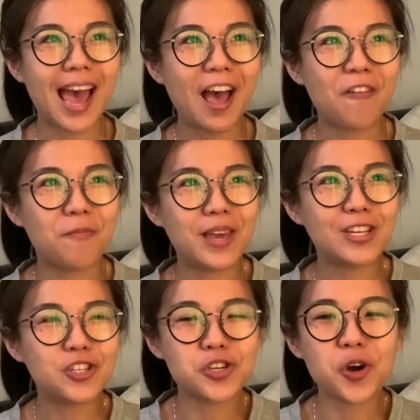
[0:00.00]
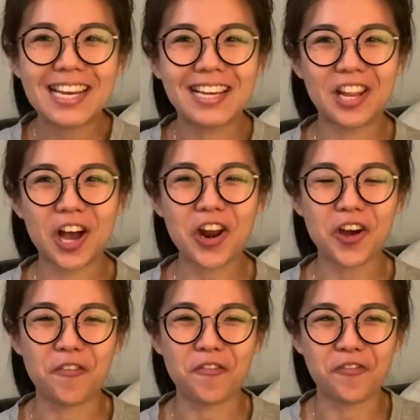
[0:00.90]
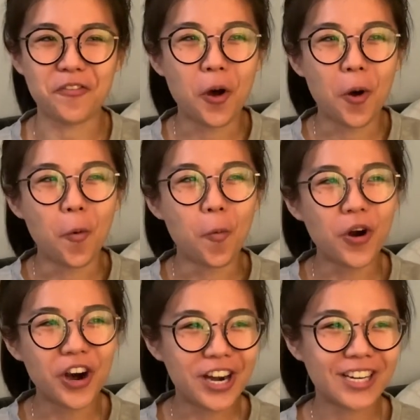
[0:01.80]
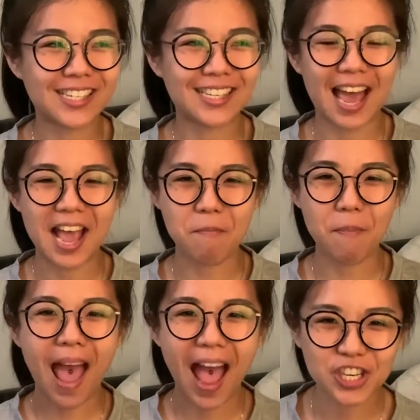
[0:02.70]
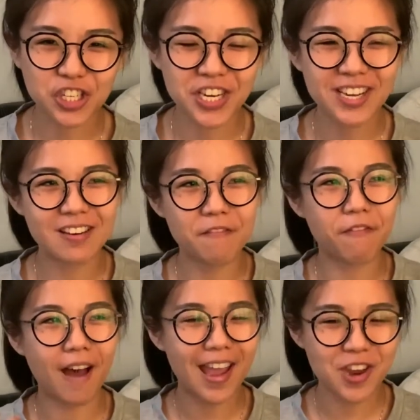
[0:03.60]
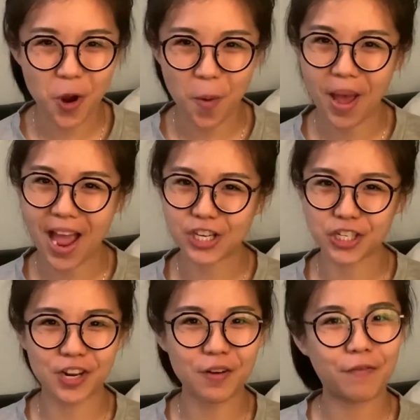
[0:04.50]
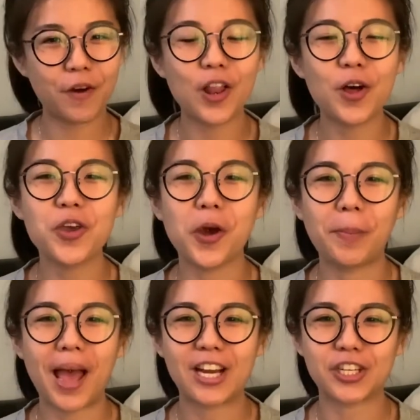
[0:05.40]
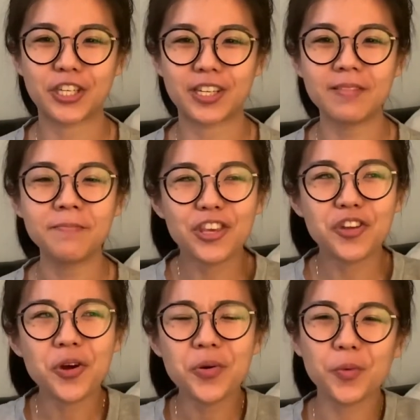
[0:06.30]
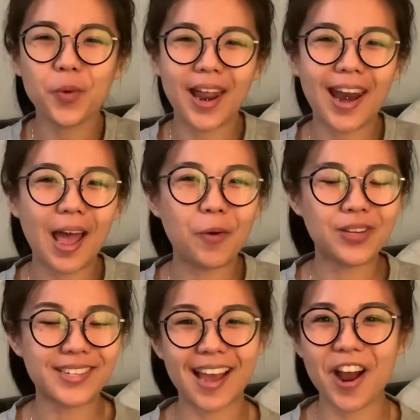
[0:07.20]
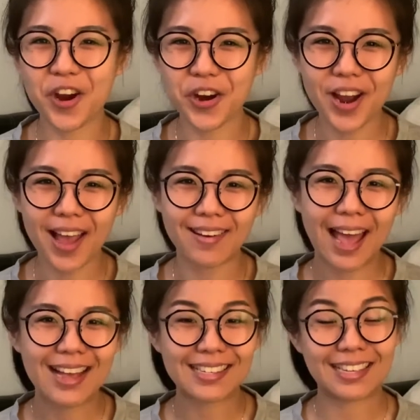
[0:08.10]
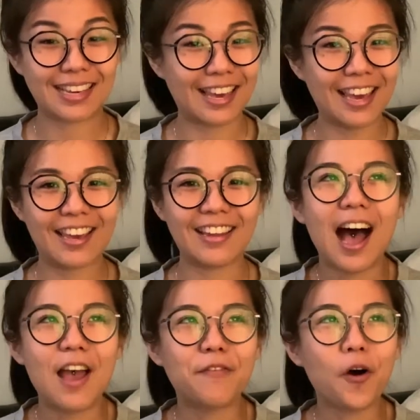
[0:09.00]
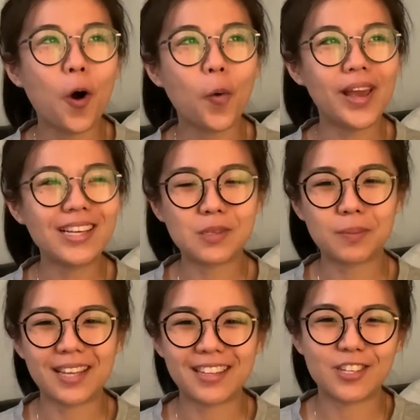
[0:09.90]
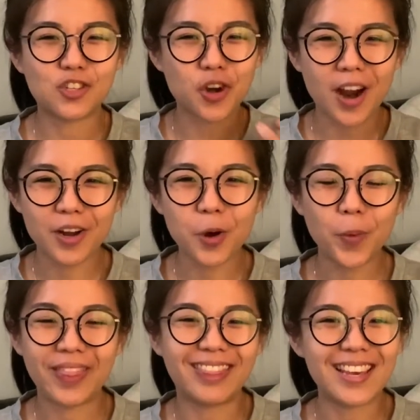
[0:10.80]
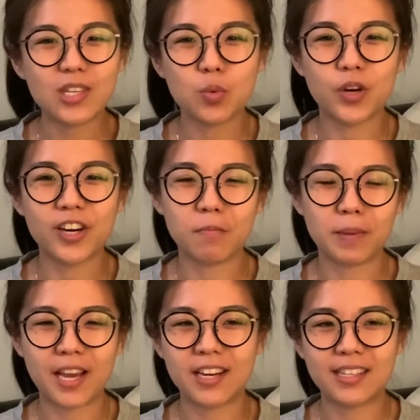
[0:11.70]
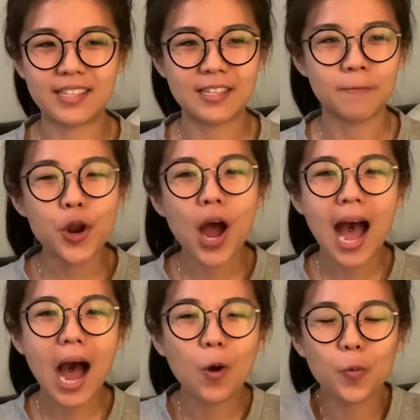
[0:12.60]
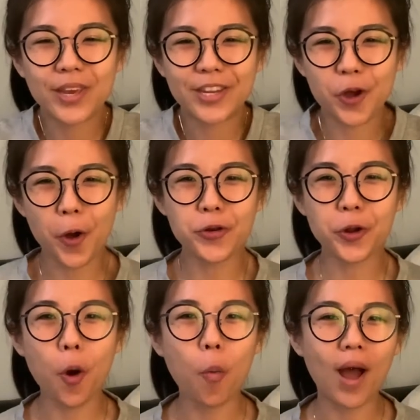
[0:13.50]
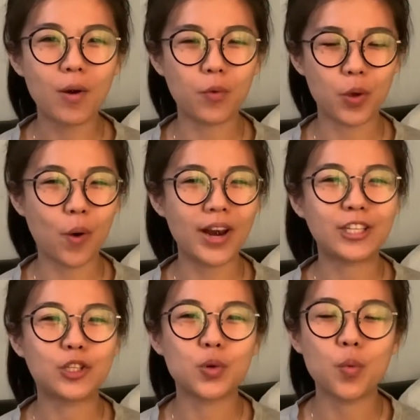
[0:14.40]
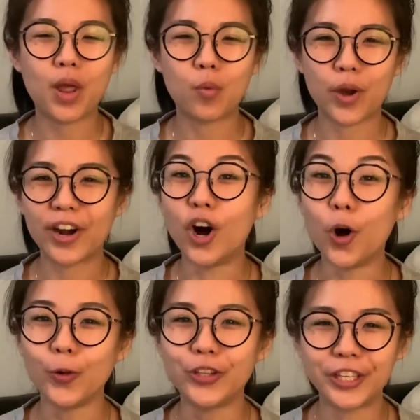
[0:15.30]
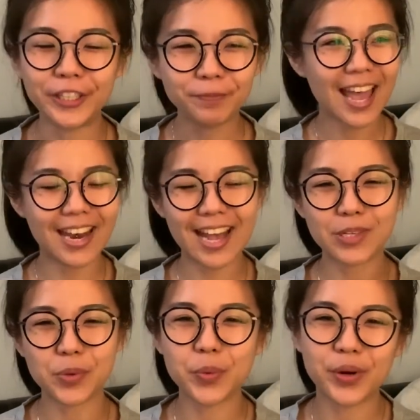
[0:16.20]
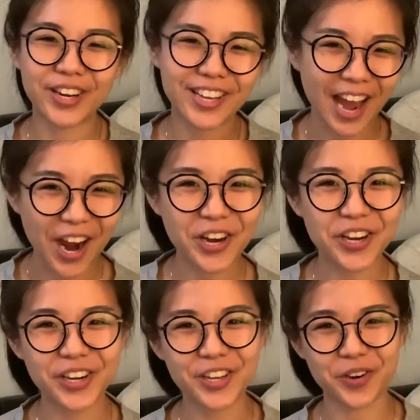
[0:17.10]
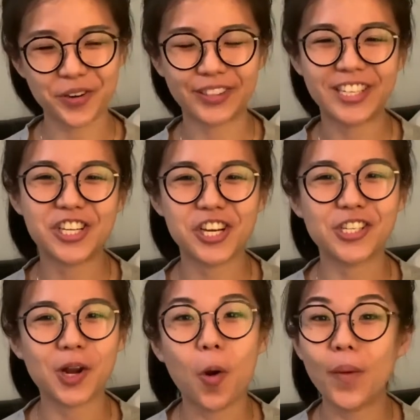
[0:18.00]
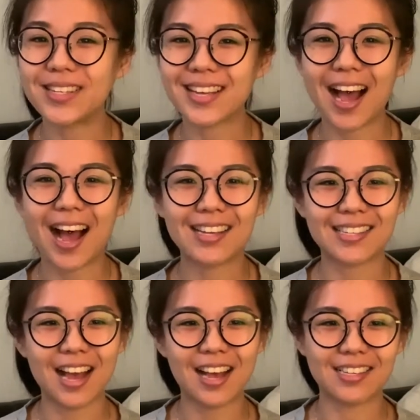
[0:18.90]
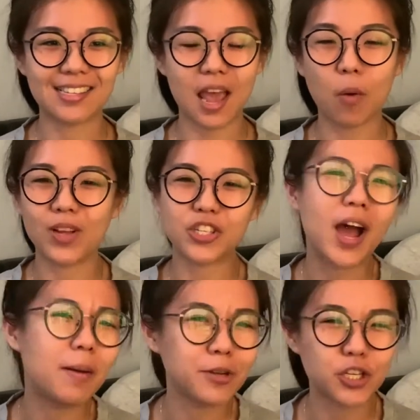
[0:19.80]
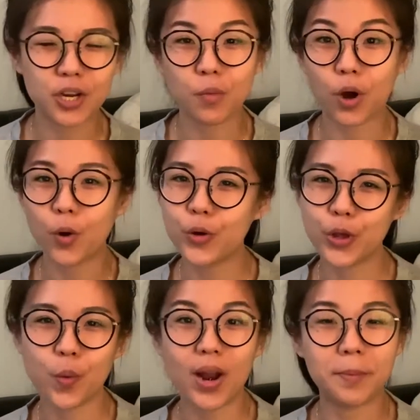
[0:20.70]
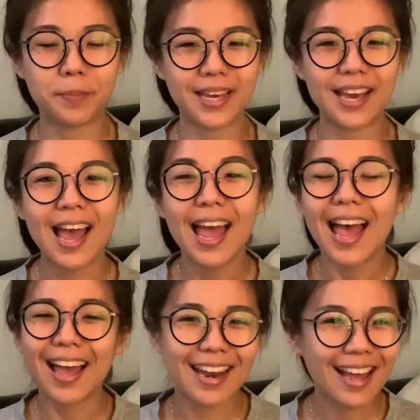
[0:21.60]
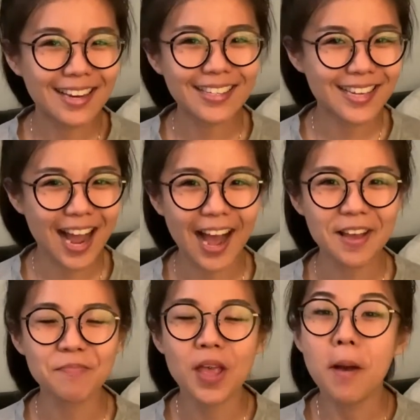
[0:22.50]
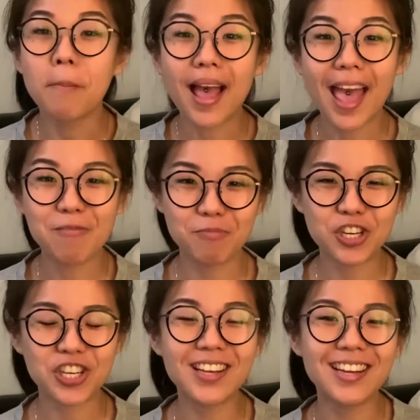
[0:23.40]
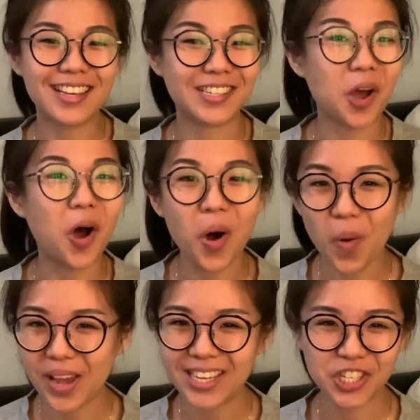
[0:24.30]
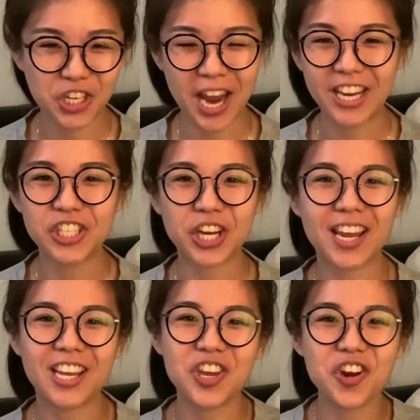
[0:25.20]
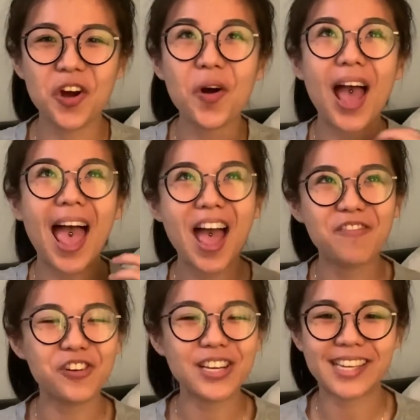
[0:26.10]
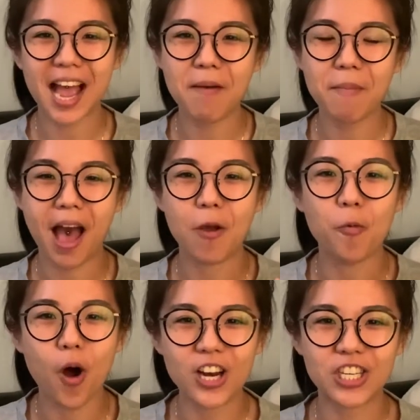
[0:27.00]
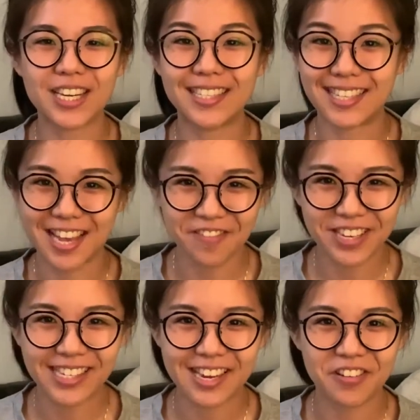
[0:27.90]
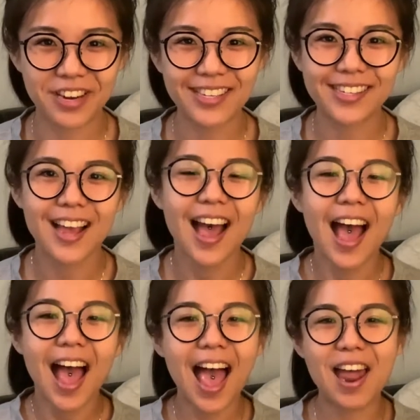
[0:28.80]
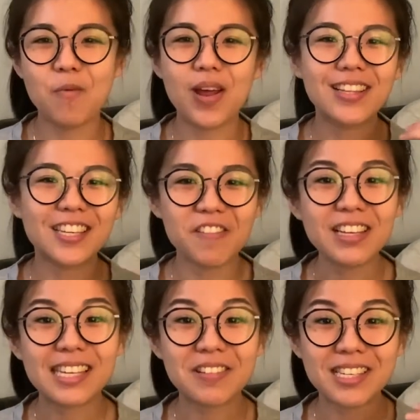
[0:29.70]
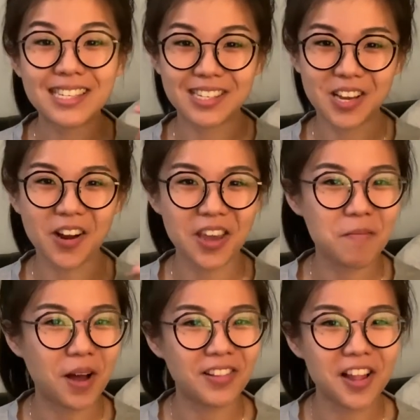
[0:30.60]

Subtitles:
have been thrown a lot of words like passion, find your passion, follow your passion. And you know, when I was younger and as a kid, I've always been struggled with this word because you know how we don't know what we want to do when we're older. And as we were younger, you know, teachers always ask us like, what's your ambition? Who do you want to be? And at that time, my ambition is always changing. You know, every time I watch a TV series, and when a TV series is talking about